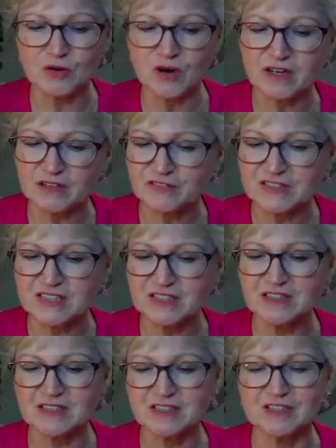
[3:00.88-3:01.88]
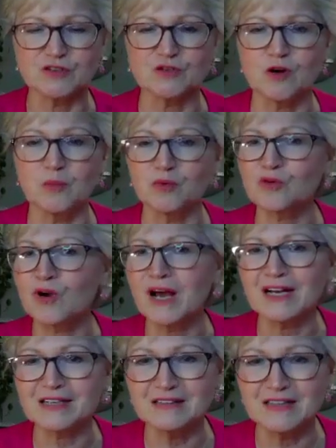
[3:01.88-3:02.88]
chronic fatigue syndrome,
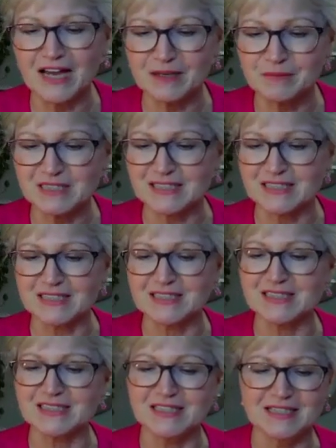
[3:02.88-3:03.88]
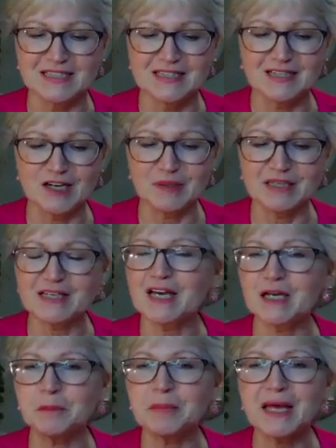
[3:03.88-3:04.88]
chronic Lyme disease, any
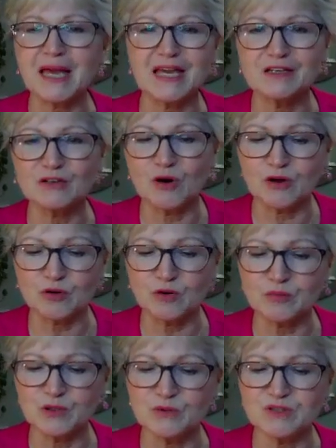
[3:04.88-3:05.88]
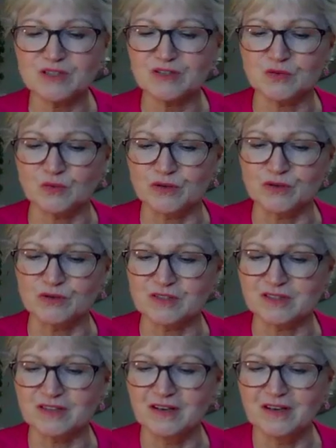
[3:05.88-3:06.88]
kind of pain or autoimmune
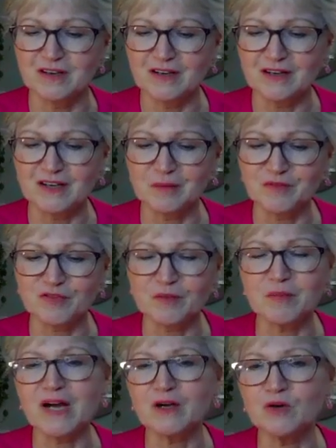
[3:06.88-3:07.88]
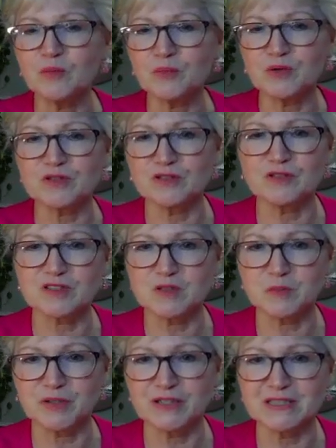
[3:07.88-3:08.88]
disorders. From my own personal
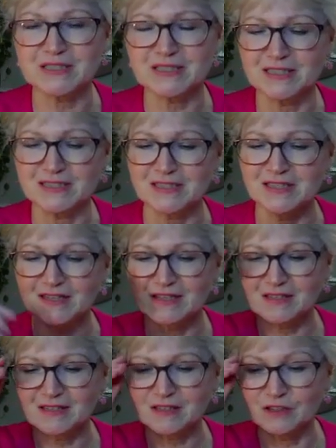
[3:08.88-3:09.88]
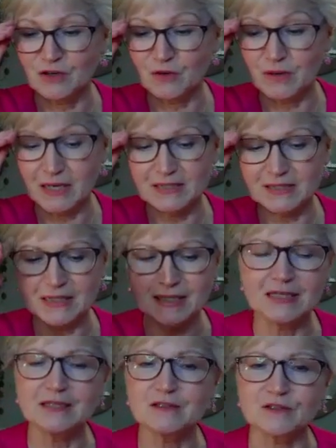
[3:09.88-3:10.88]
experience as a
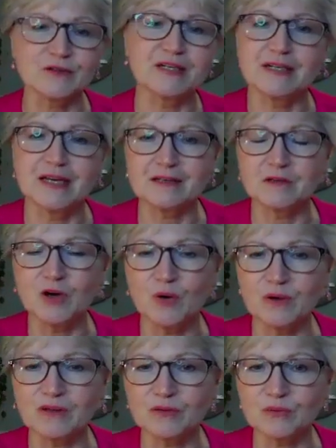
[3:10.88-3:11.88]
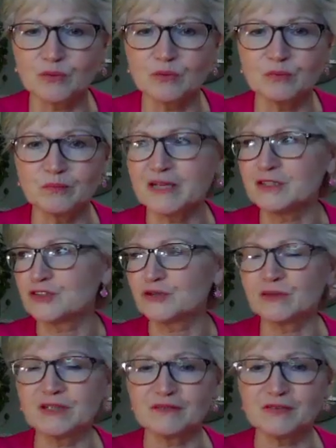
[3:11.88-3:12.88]
healer and going through my
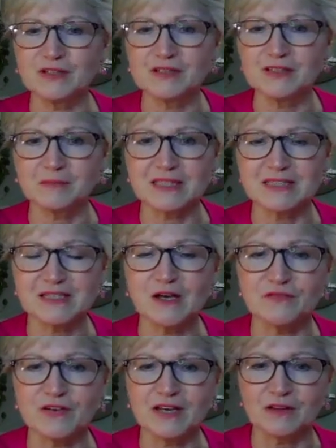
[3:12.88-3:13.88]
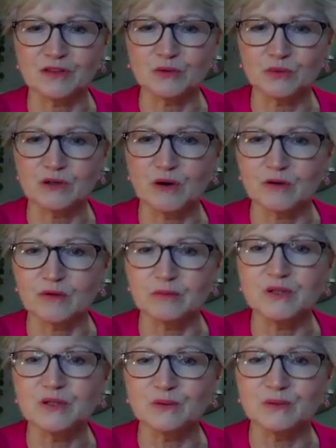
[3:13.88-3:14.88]
journey of healing myself, I had 3
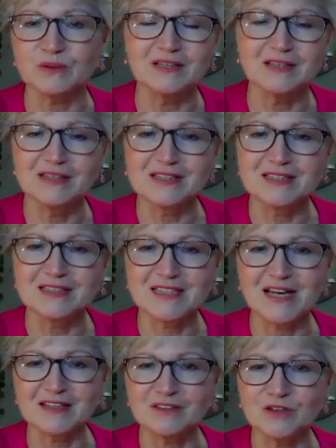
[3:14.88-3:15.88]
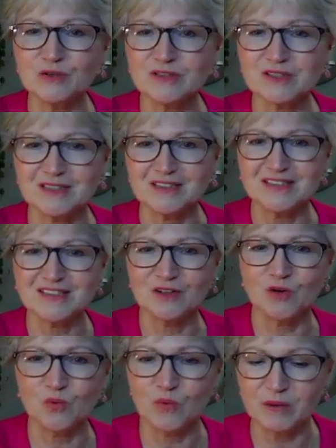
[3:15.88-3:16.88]
autoimmune diagnoses,
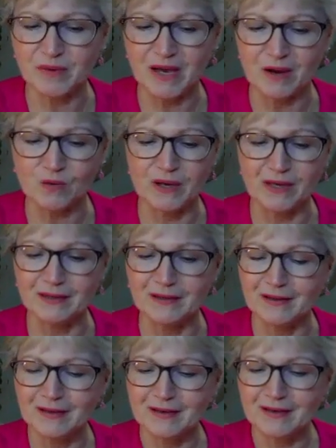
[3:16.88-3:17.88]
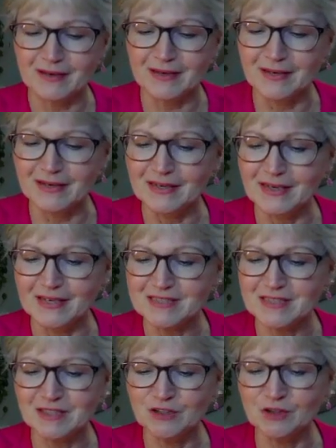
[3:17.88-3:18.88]
way back when, and
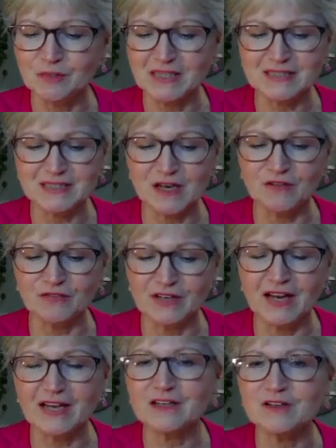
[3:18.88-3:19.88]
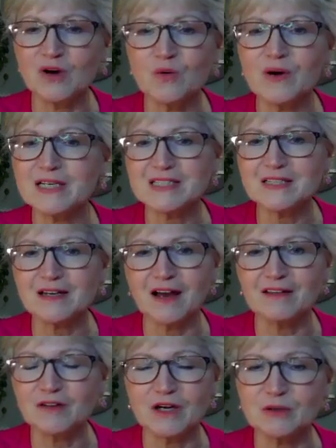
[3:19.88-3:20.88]
had to heal myself. And I had no idea.
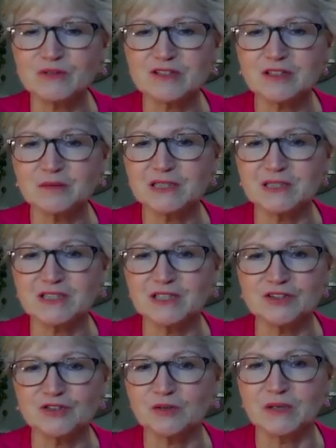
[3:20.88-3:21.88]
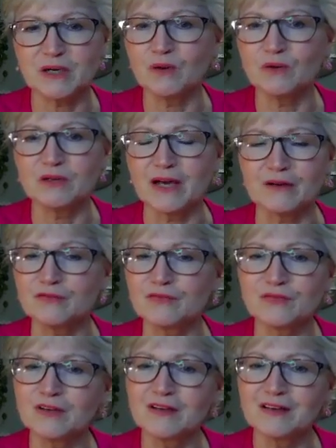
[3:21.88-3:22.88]
I thought I was going to be a teacher my whole
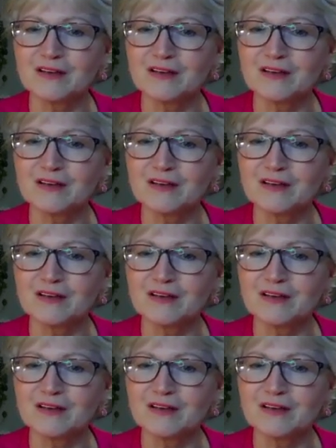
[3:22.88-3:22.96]
life,